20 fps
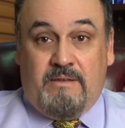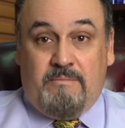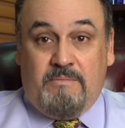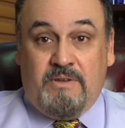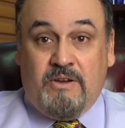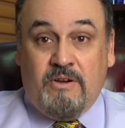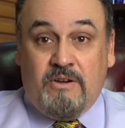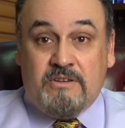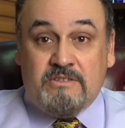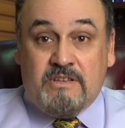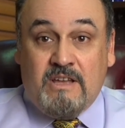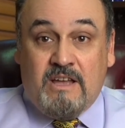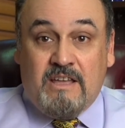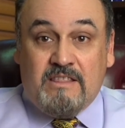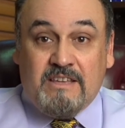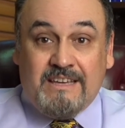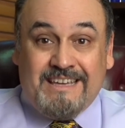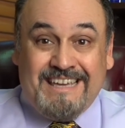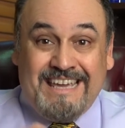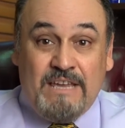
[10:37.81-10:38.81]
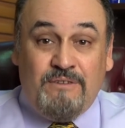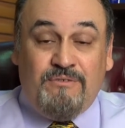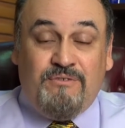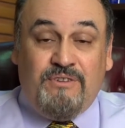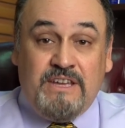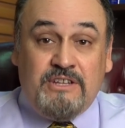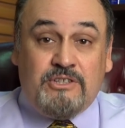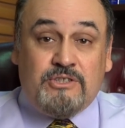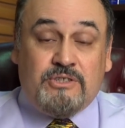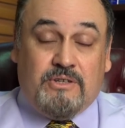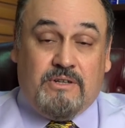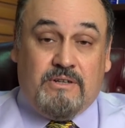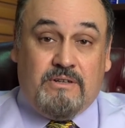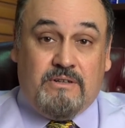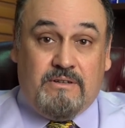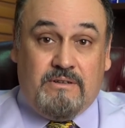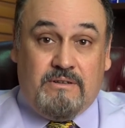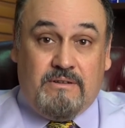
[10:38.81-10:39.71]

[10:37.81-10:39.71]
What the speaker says: Because the key feature